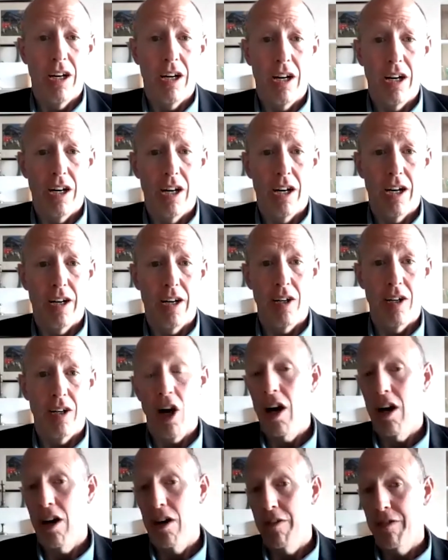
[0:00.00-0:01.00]

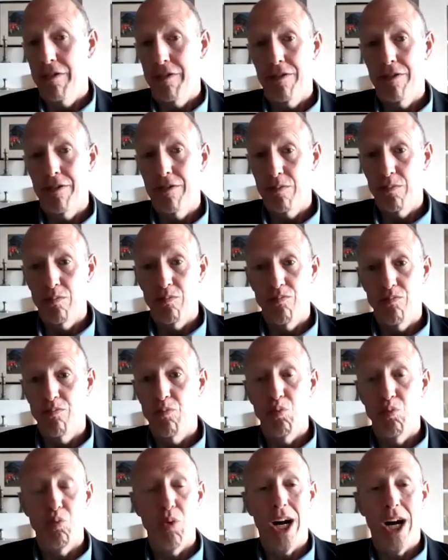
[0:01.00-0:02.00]
of
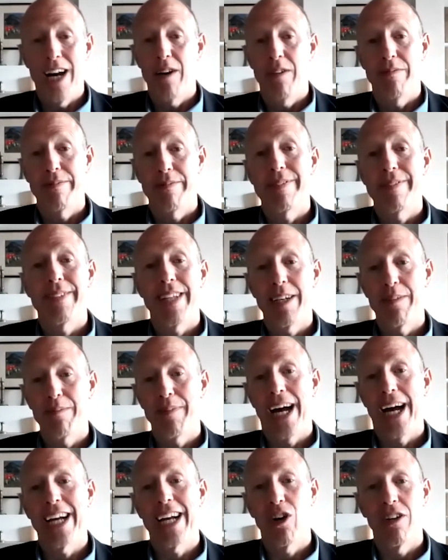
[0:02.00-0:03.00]
how
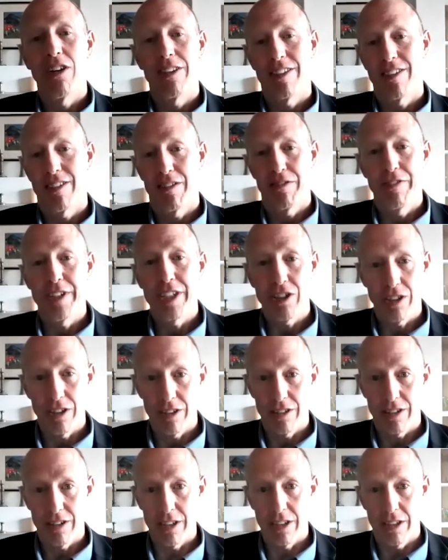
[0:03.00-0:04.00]
I call this
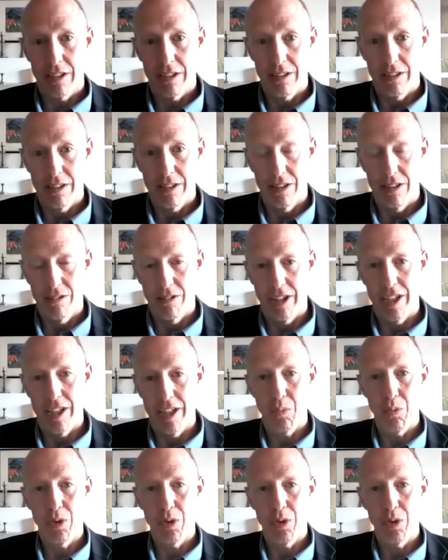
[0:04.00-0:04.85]
efficiency, right?